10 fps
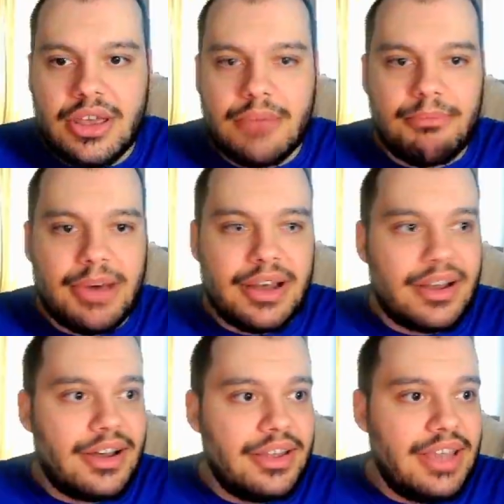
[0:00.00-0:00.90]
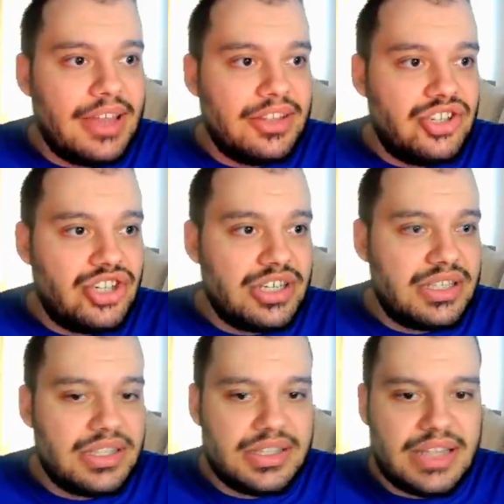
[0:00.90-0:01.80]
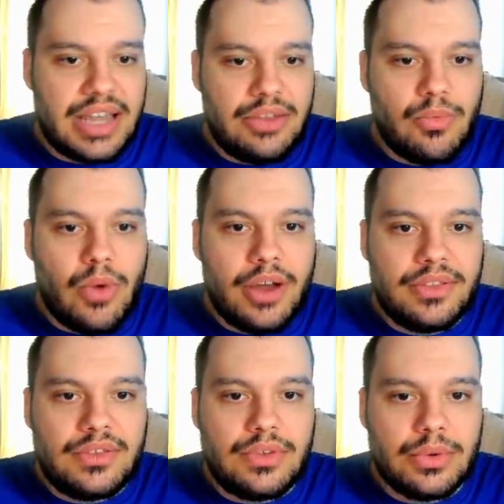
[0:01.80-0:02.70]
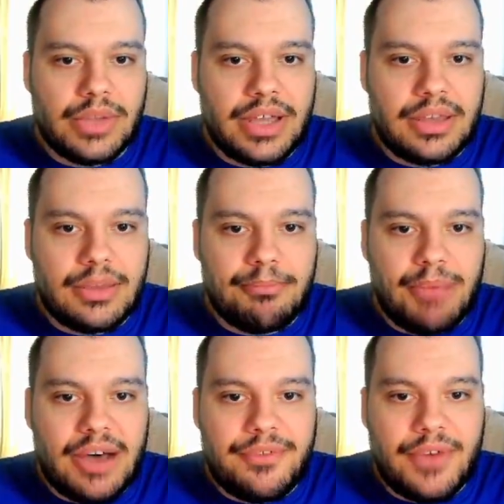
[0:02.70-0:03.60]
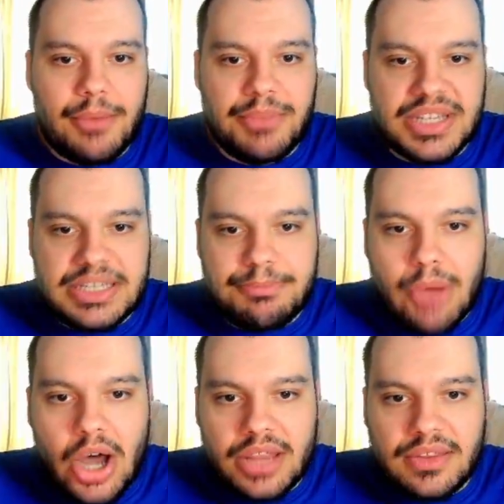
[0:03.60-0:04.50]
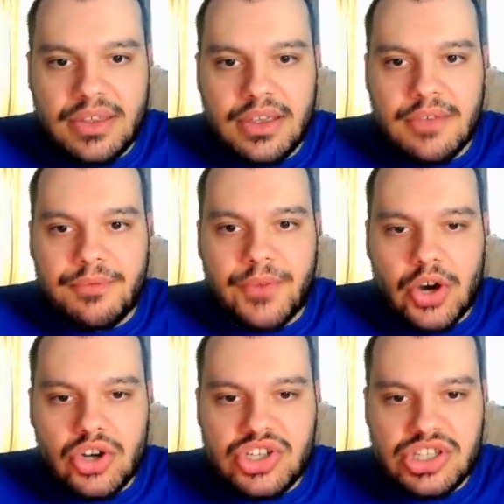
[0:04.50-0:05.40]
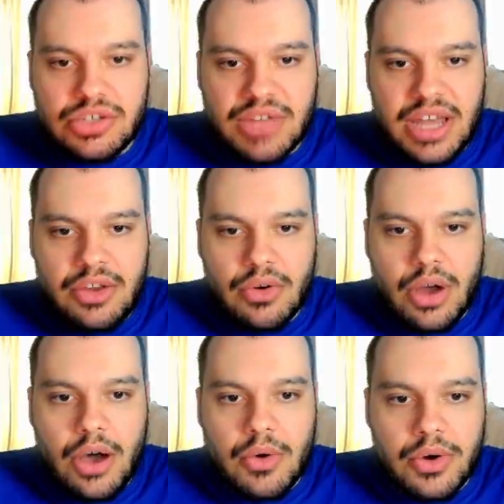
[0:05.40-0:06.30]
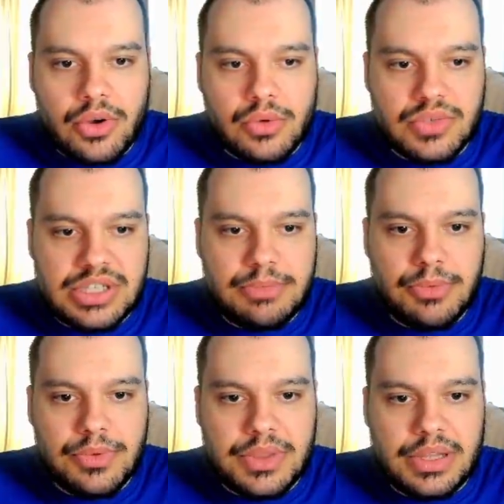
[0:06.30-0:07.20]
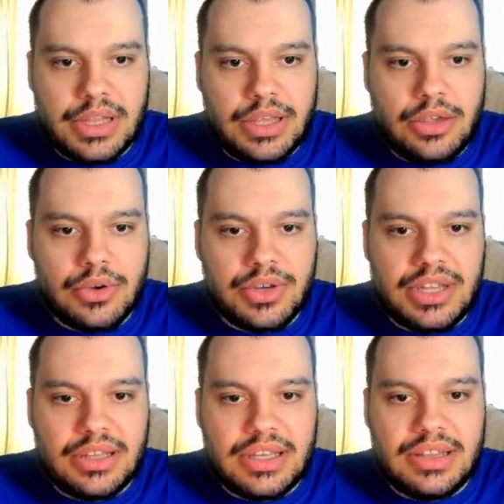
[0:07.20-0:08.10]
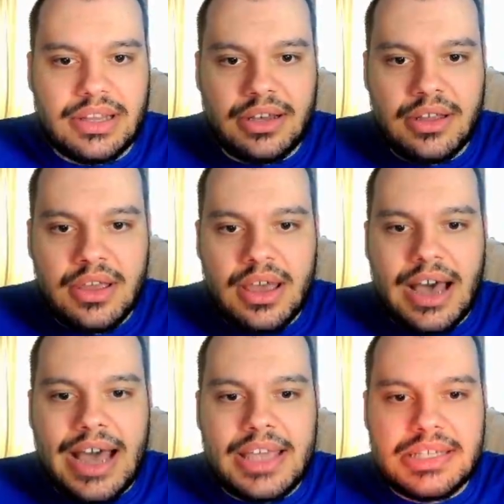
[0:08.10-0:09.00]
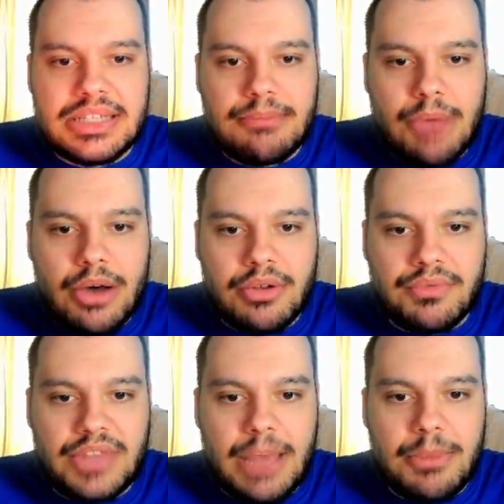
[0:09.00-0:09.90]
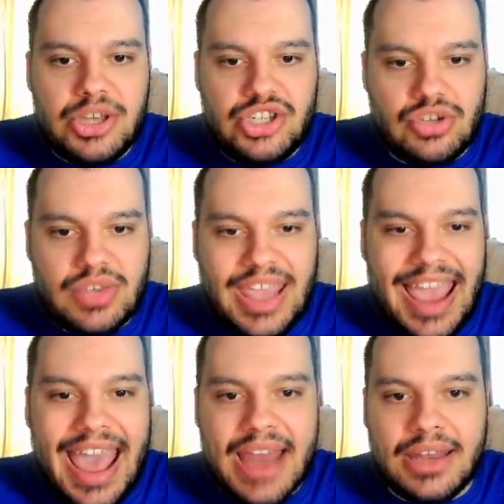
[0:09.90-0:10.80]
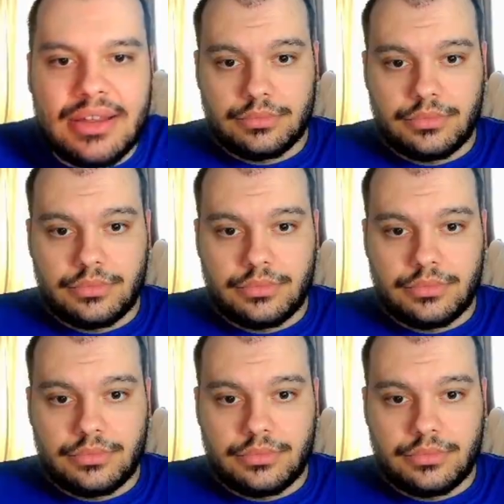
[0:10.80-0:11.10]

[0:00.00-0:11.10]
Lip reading: But yeah, the gist is that you want to like buff up the spot first so that your hour goes smoothly. Like you're dealing the highest amount of damage you can.